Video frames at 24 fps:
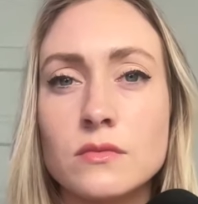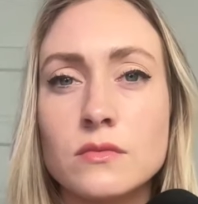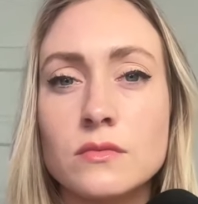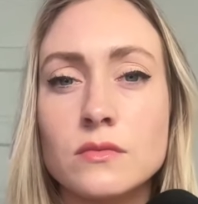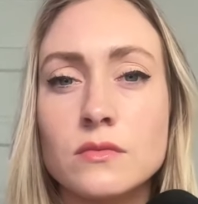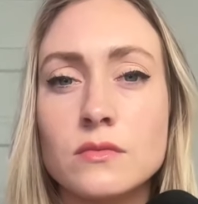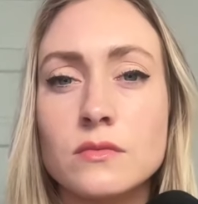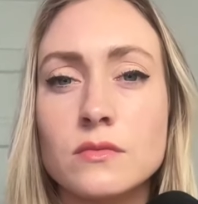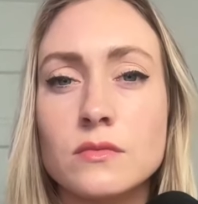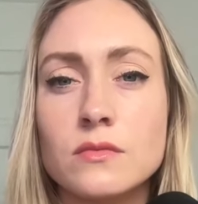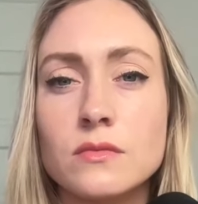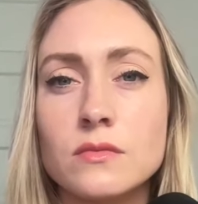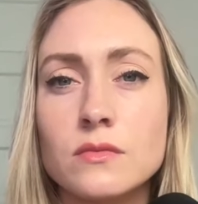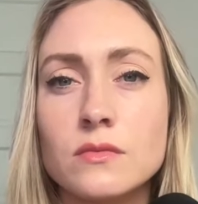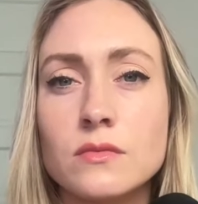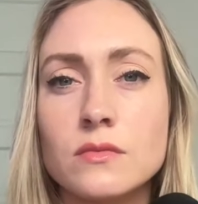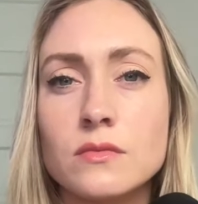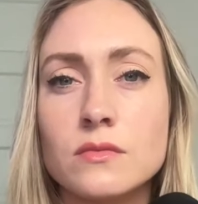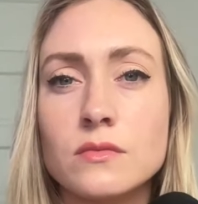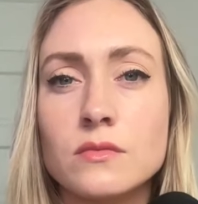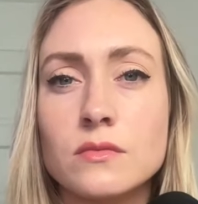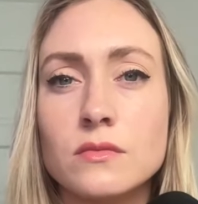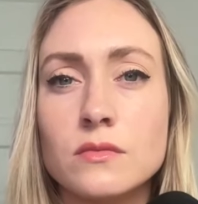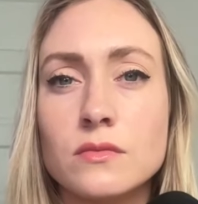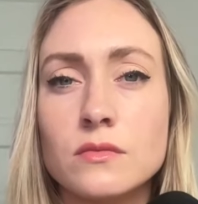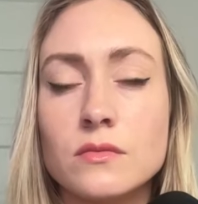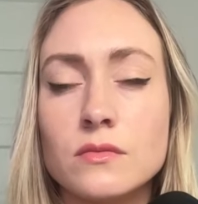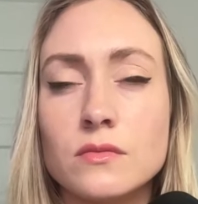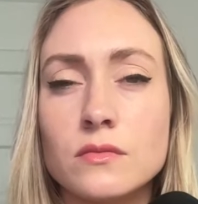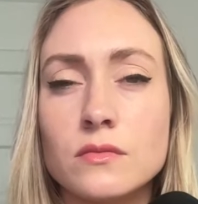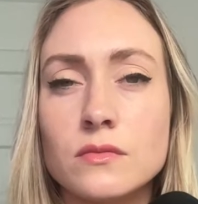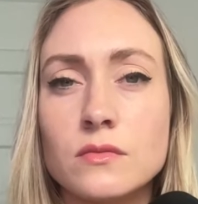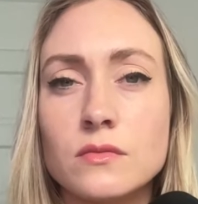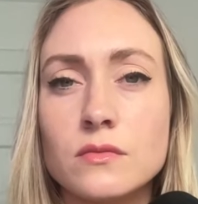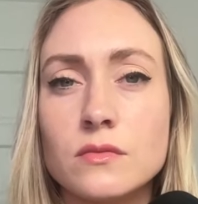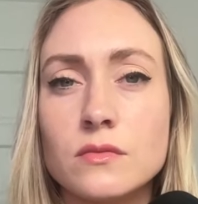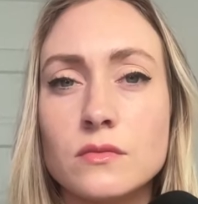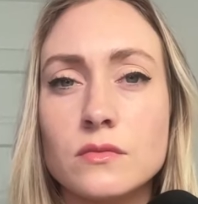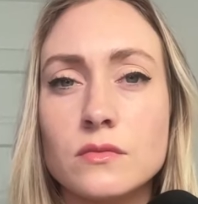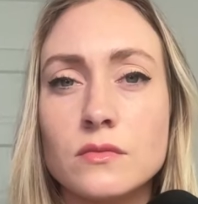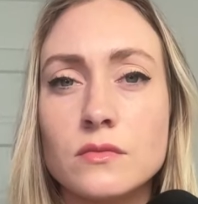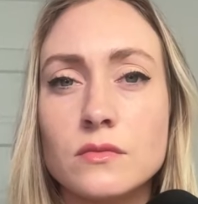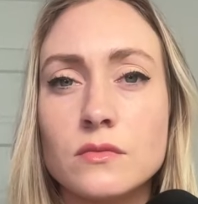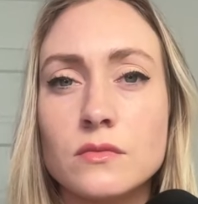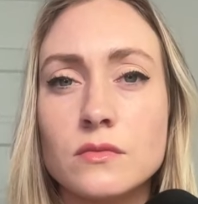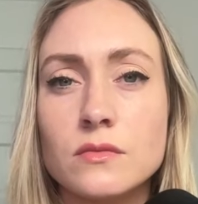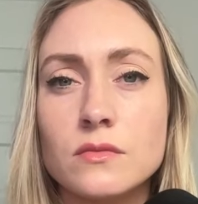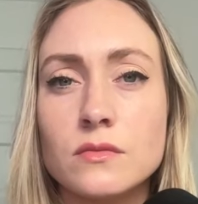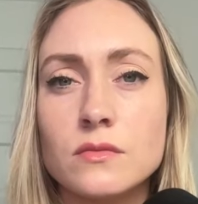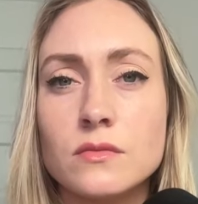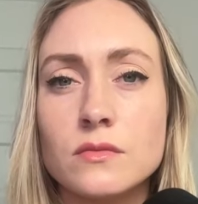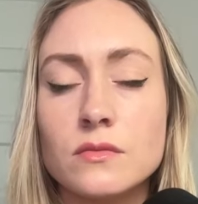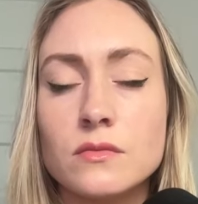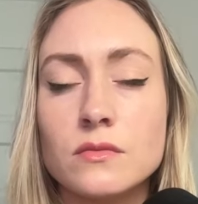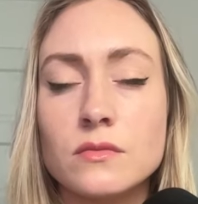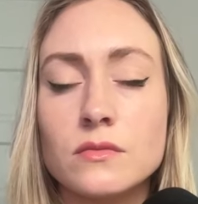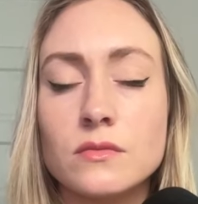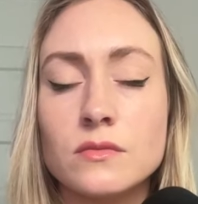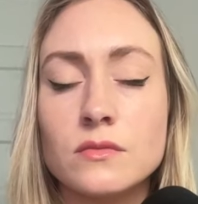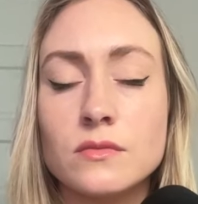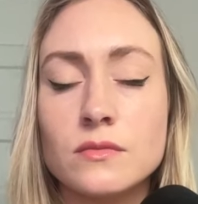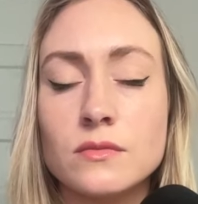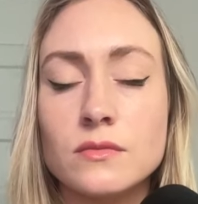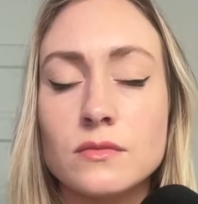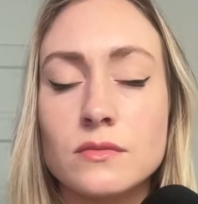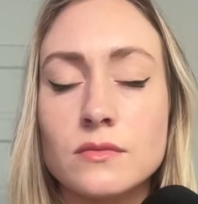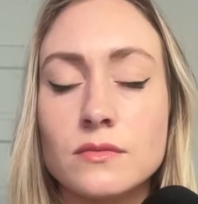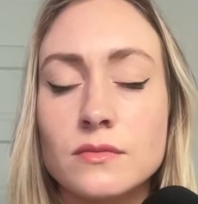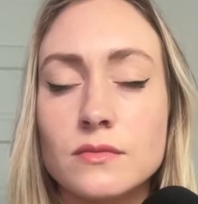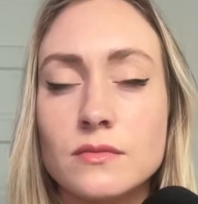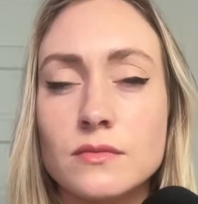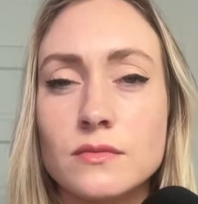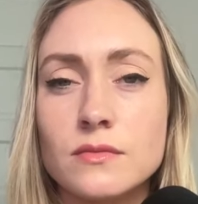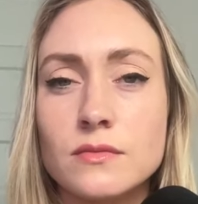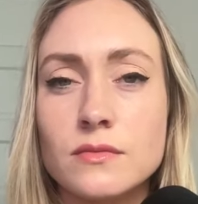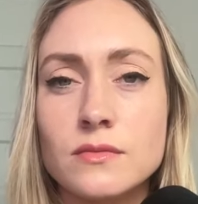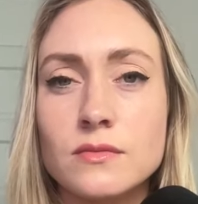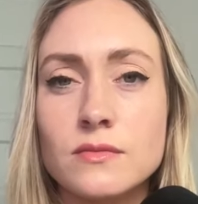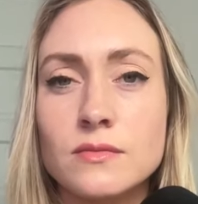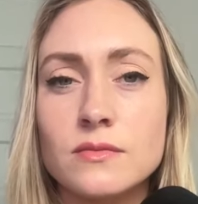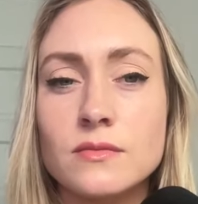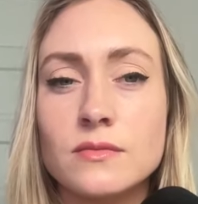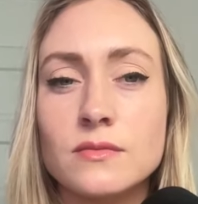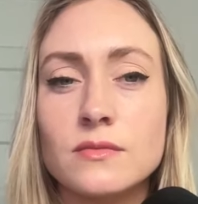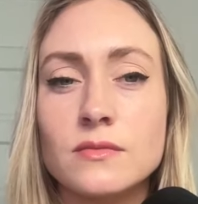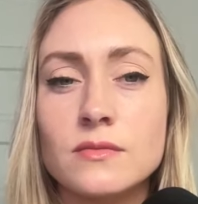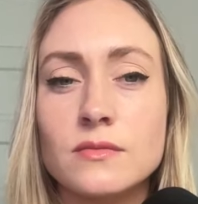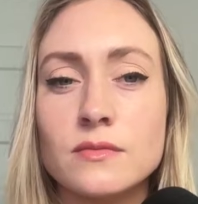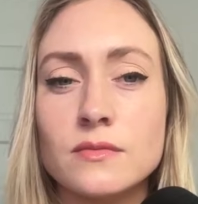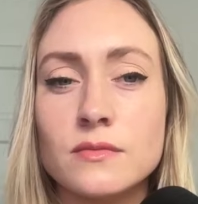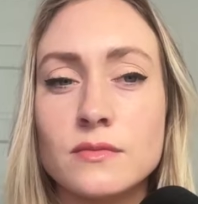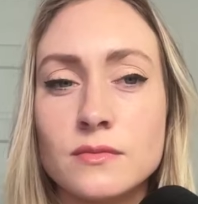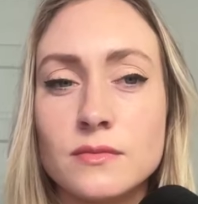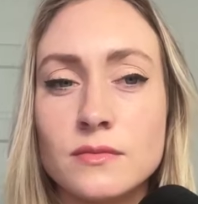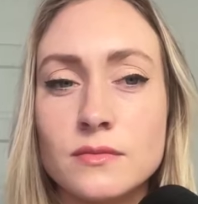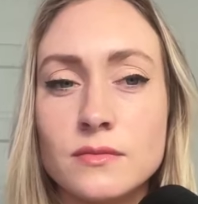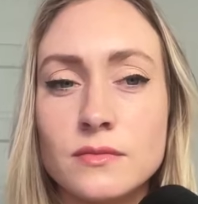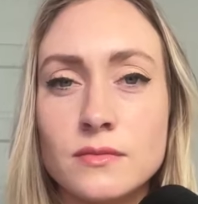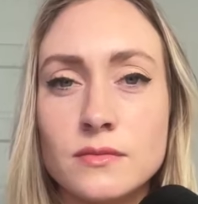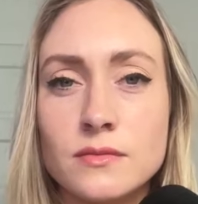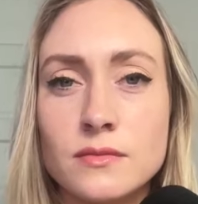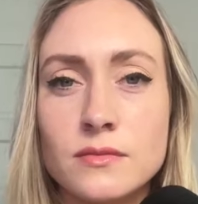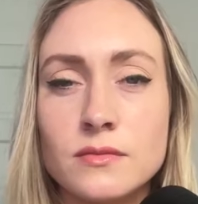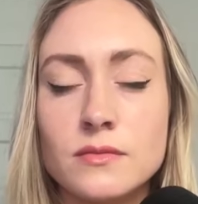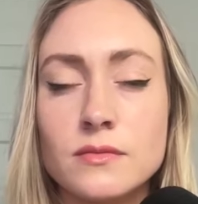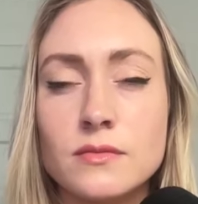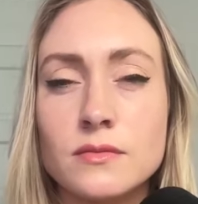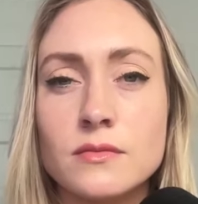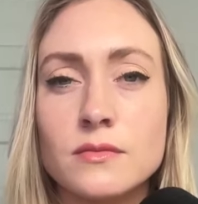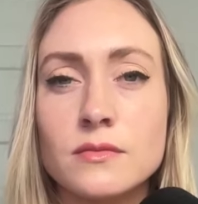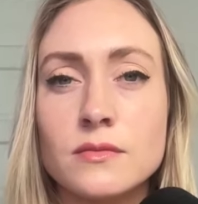(silent)